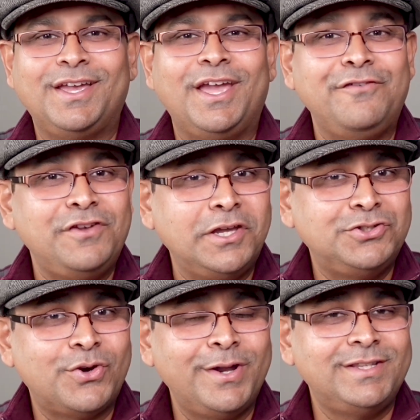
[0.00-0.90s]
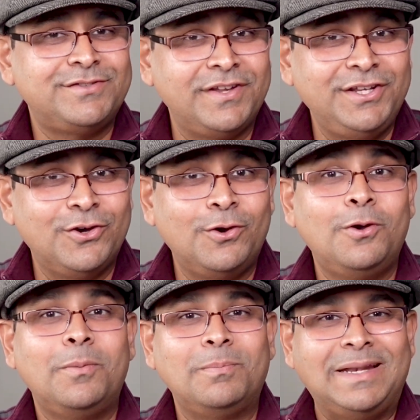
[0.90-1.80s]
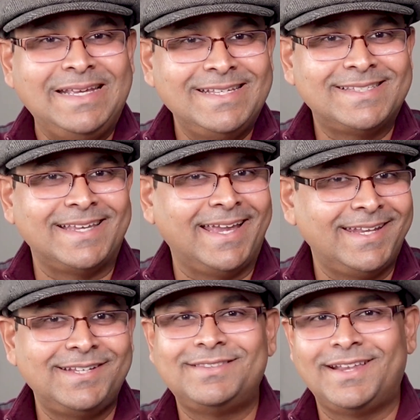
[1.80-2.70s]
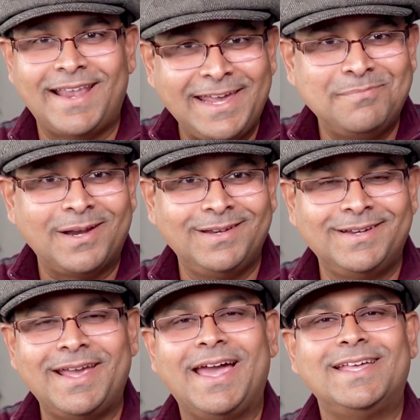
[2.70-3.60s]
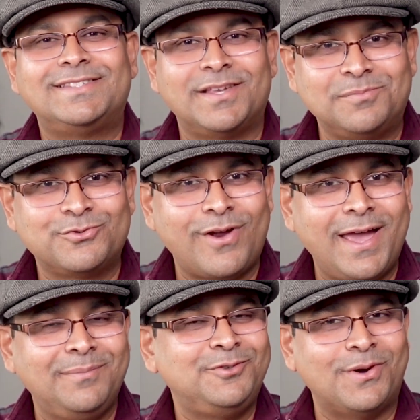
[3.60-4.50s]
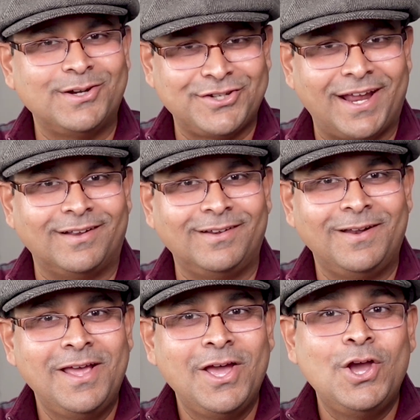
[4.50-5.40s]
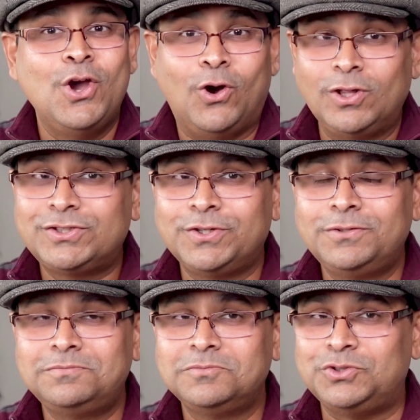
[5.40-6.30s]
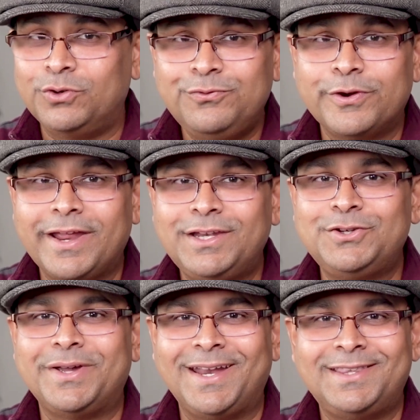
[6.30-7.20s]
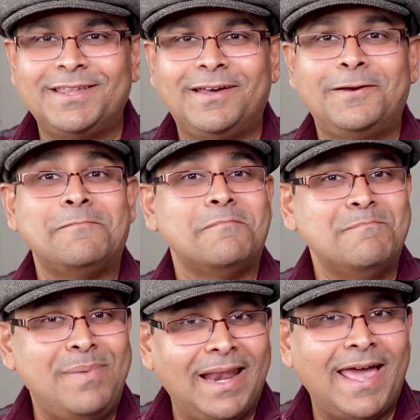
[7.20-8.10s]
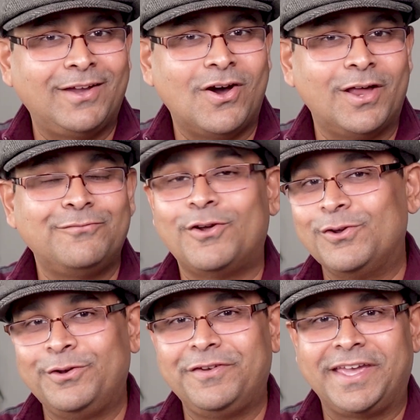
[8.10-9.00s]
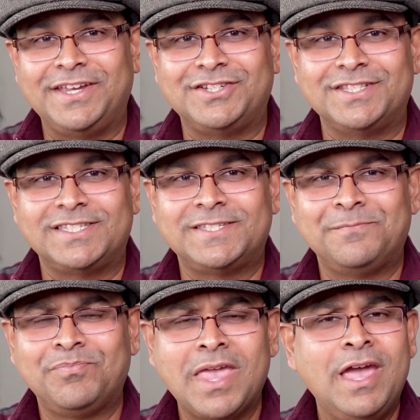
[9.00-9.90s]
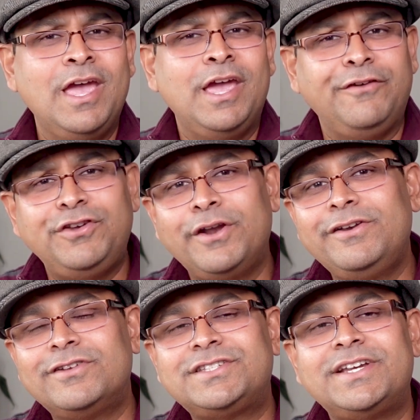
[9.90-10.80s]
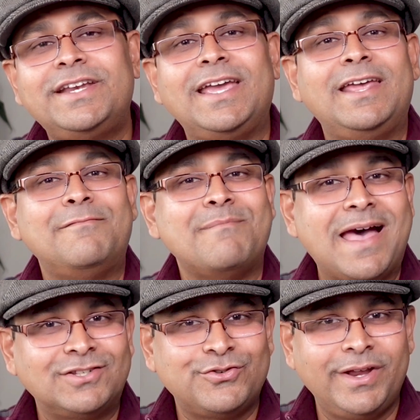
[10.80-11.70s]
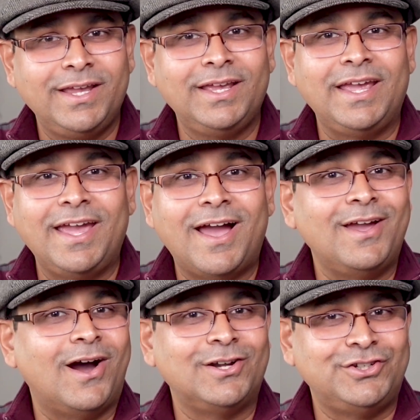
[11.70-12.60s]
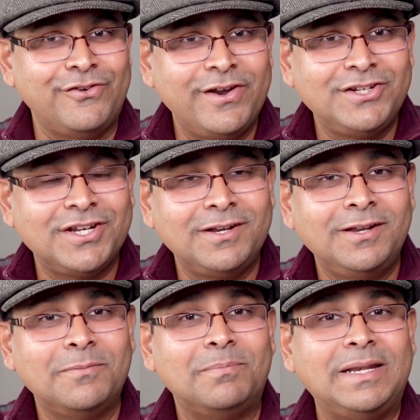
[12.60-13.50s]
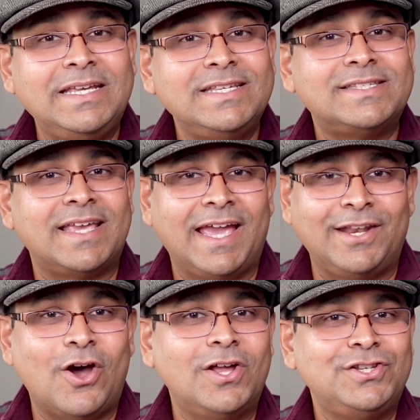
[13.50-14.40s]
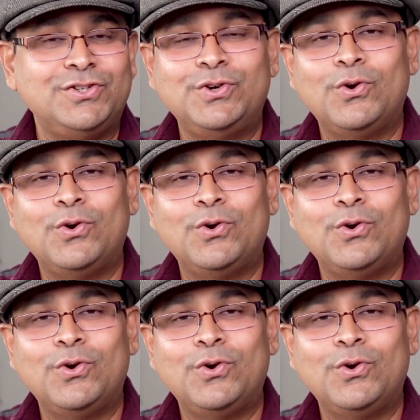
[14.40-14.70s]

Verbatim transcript: If you enjoyed this video, please hit the like button and subscribe to our channel. Also, don't forget to hit the bell icon for notifications. If you're interested in mastering AI art generation, please head on to